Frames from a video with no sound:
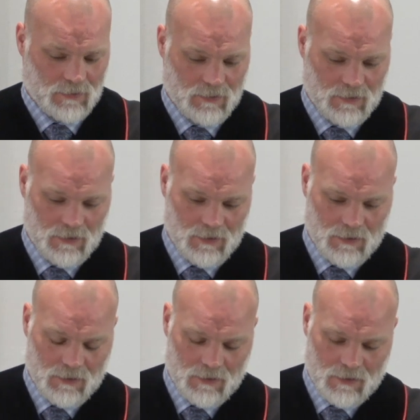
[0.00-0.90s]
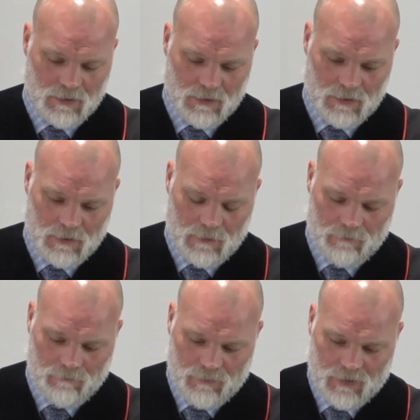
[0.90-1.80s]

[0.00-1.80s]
[no speech]